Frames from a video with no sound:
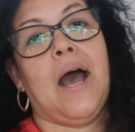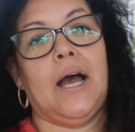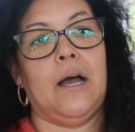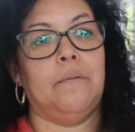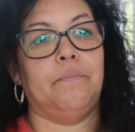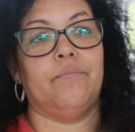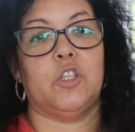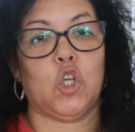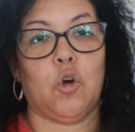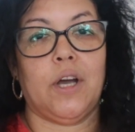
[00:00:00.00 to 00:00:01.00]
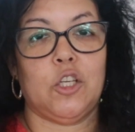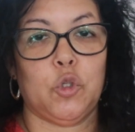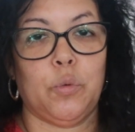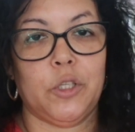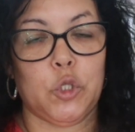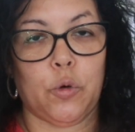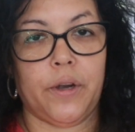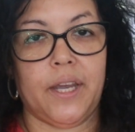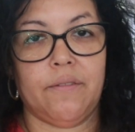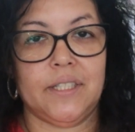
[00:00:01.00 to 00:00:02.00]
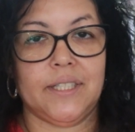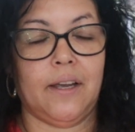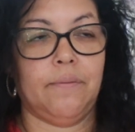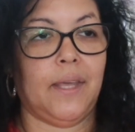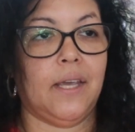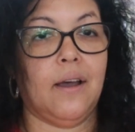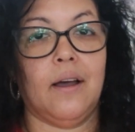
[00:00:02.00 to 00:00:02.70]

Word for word: Um, so I do enjoy every time they